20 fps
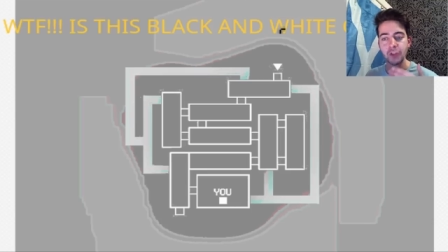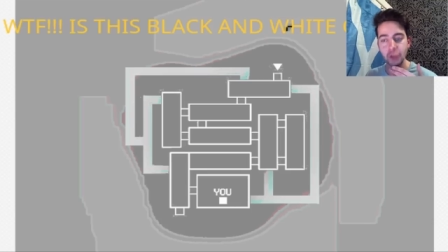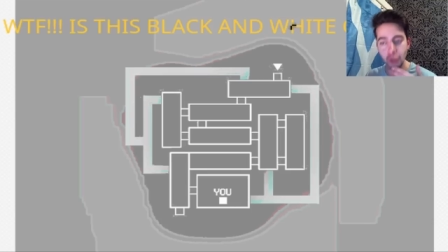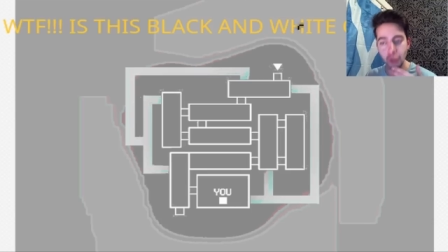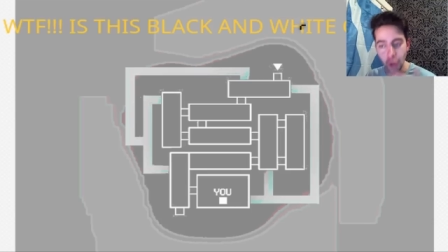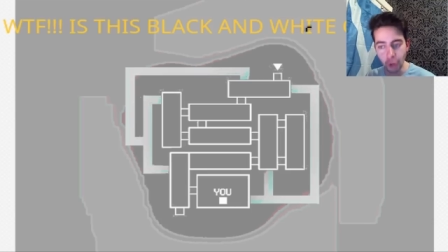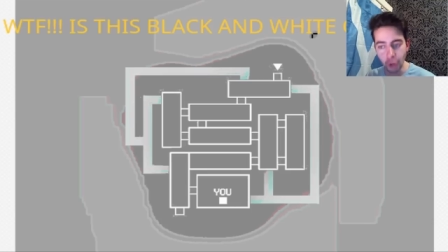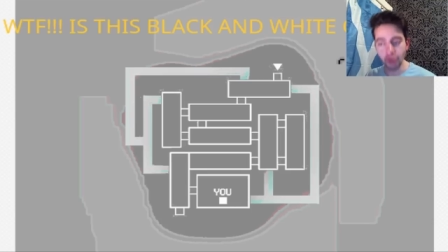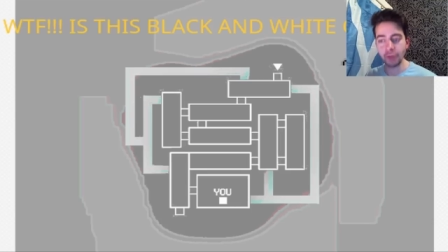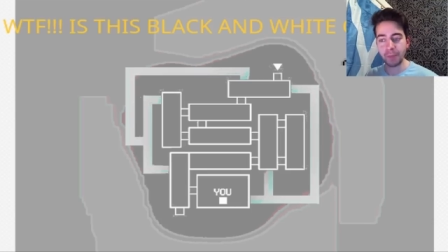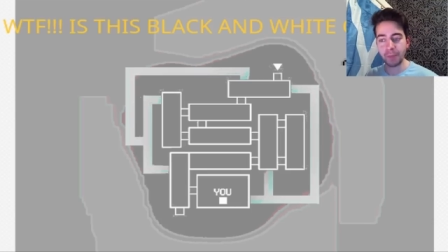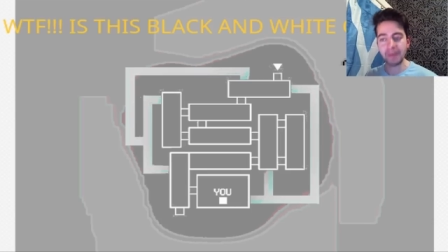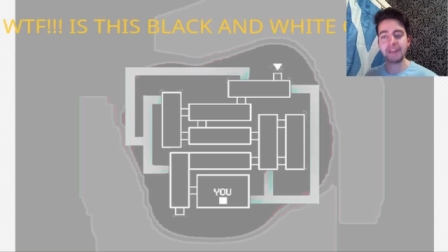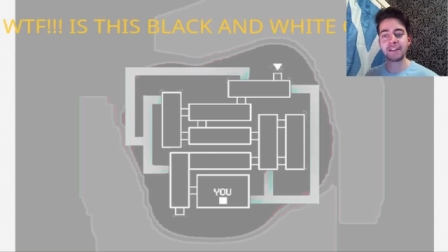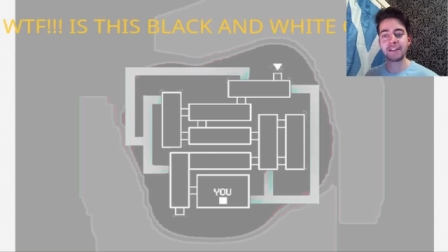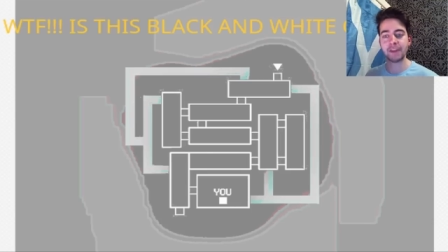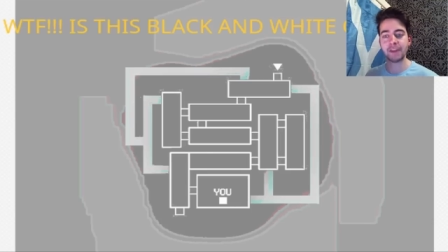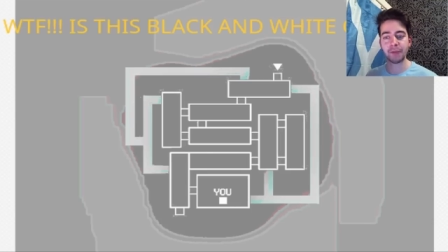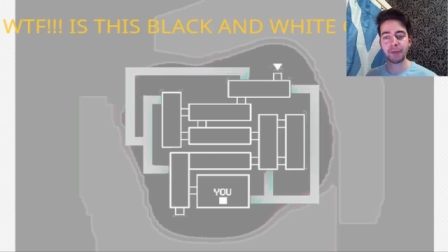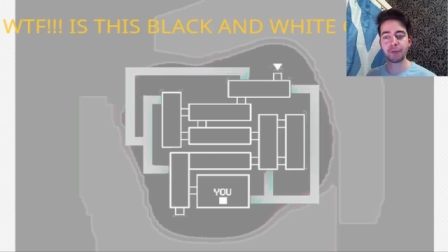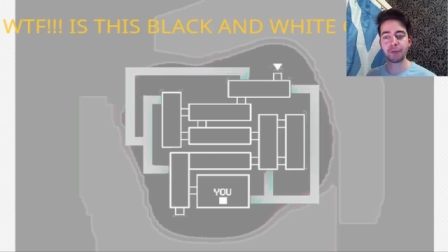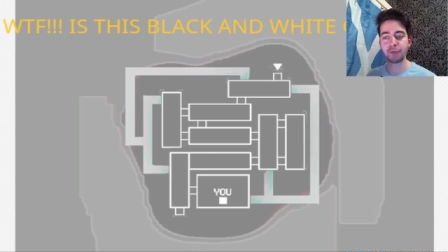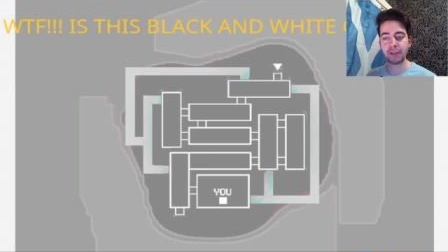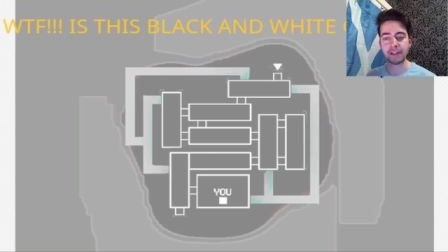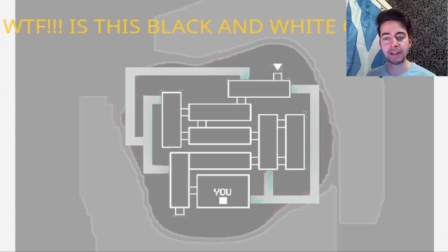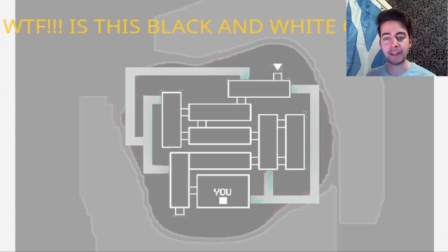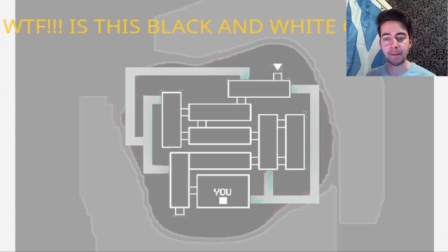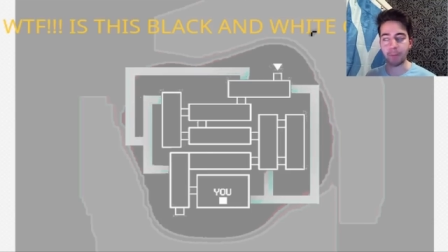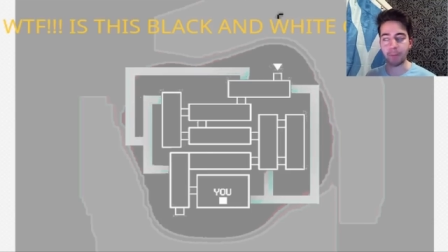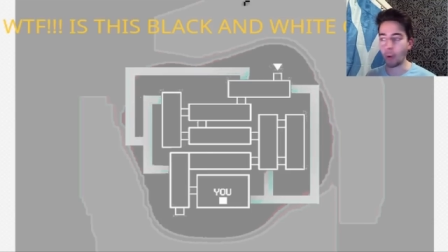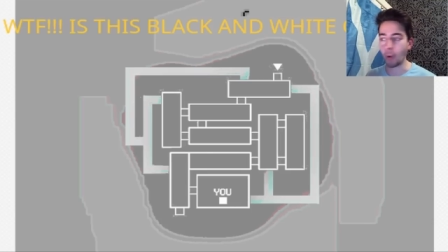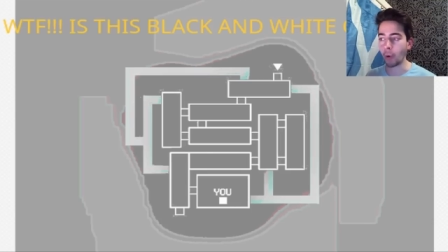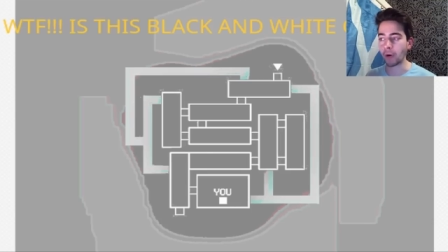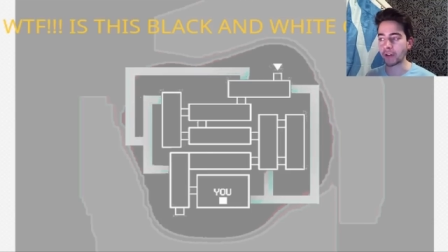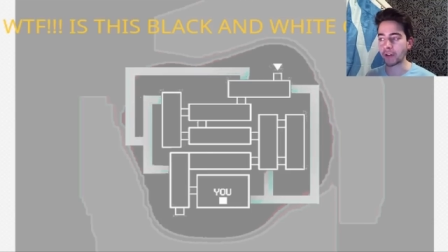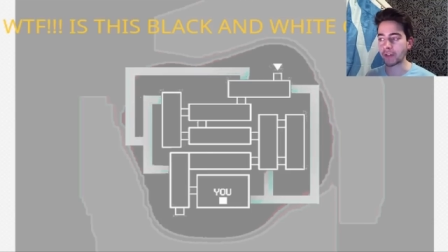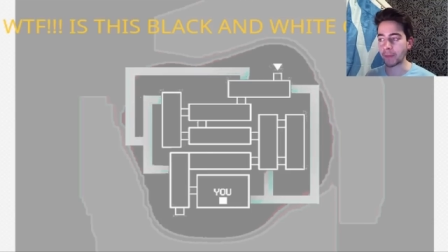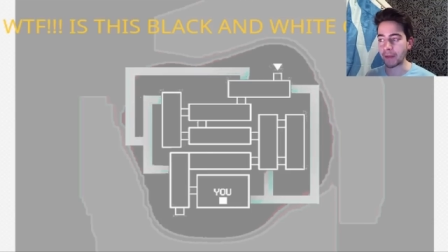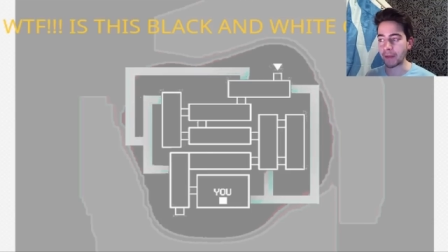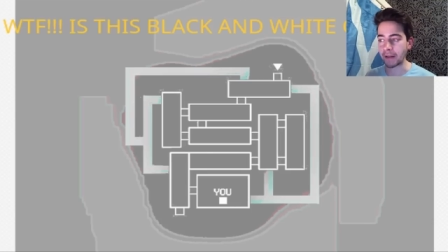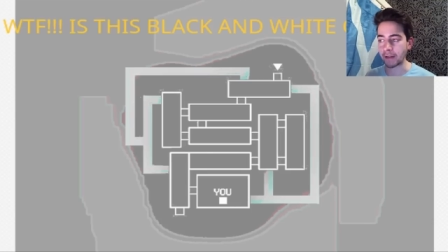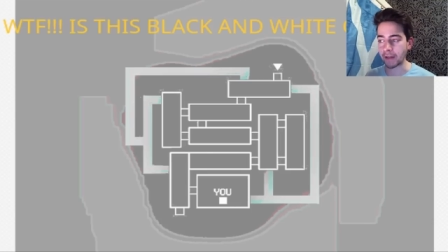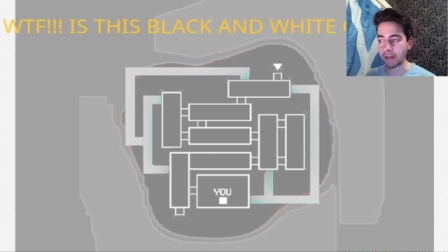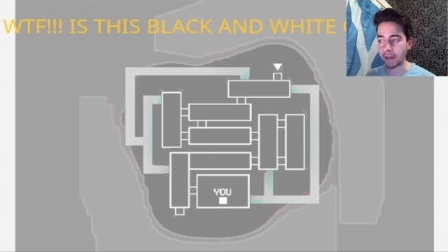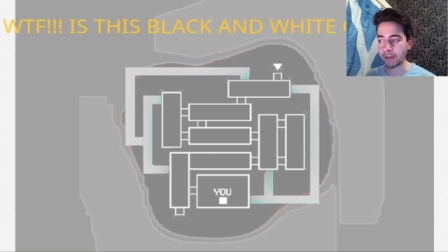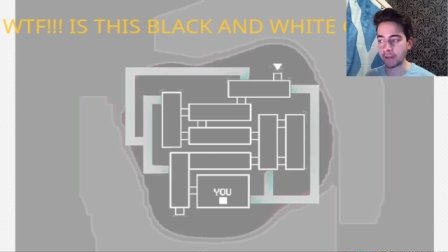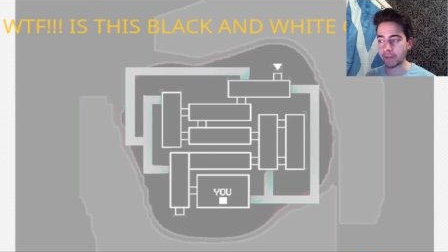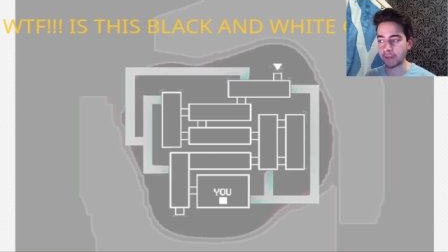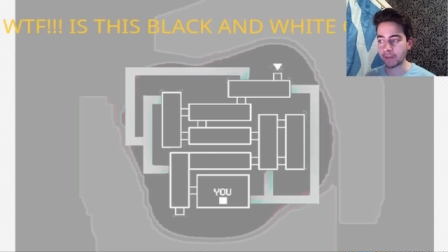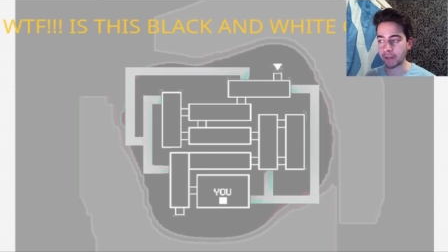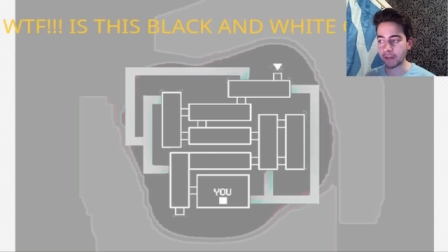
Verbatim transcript: could be something really important because I mean let's